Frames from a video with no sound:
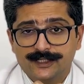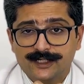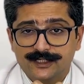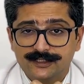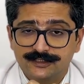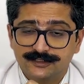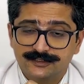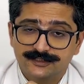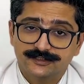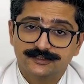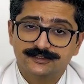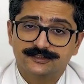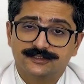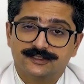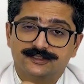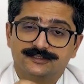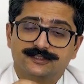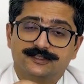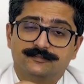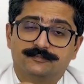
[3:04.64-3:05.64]
And this is
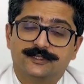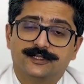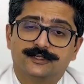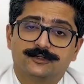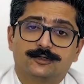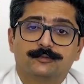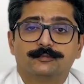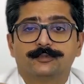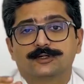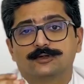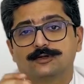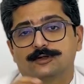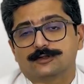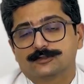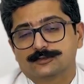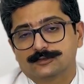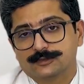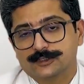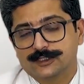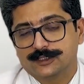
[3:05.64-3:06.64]
a separate topic
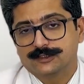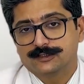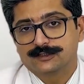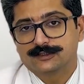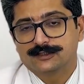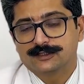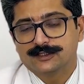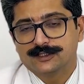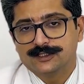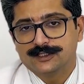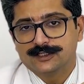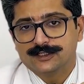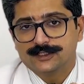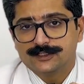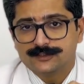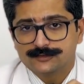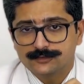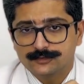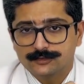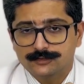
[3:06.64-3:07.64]
altogether.
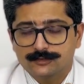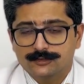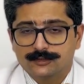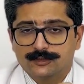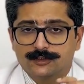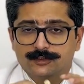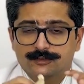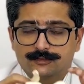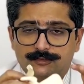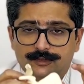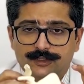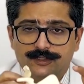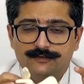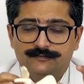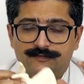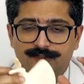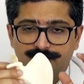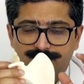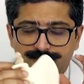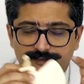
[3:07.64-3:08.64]
So today
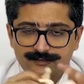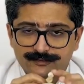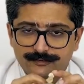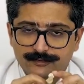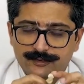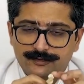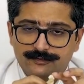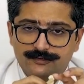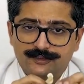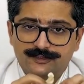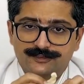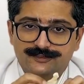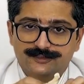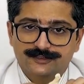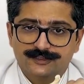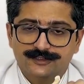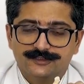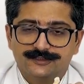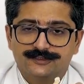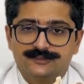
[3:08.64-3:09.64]
we are just going to
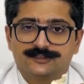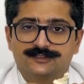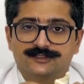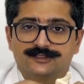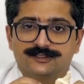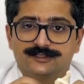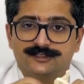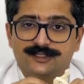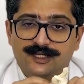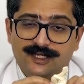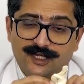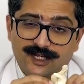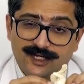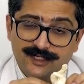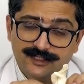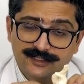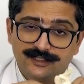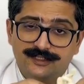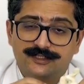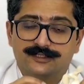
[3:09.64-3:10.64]
discuss the
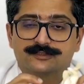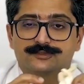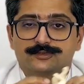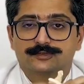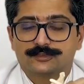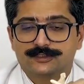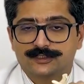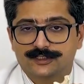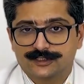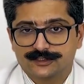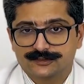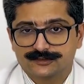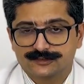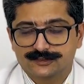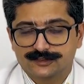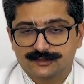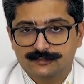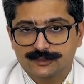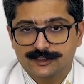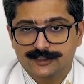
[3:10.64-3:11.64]
anterior shoulder
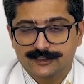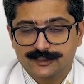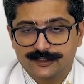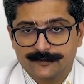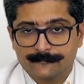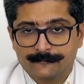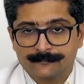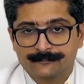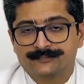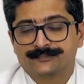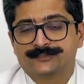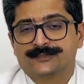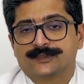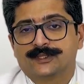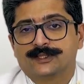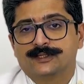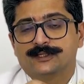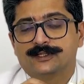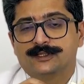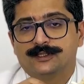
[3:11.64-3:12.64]
instability.
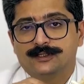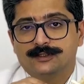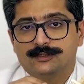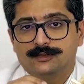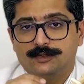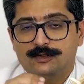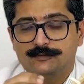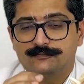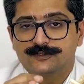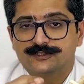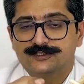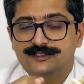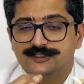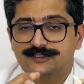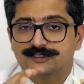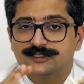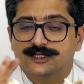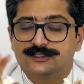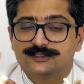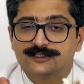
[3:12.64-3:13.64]
Obviously,
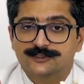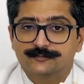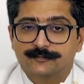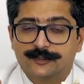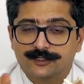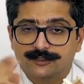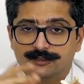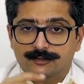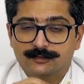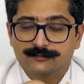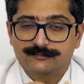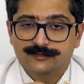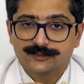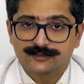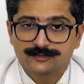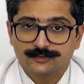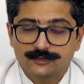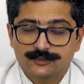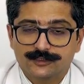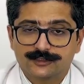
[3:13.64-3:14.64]
the other spectrum of
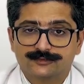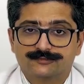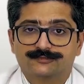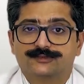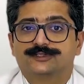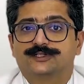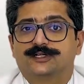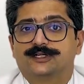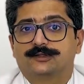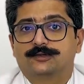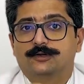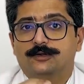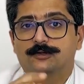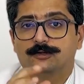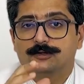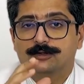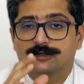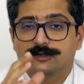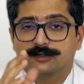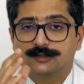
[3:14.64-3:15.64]
disorders which I
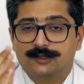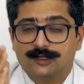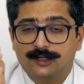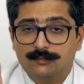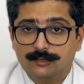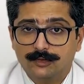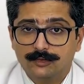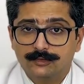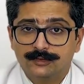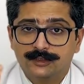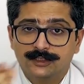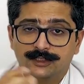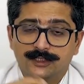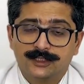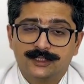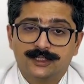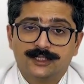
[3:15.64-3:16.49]
told about,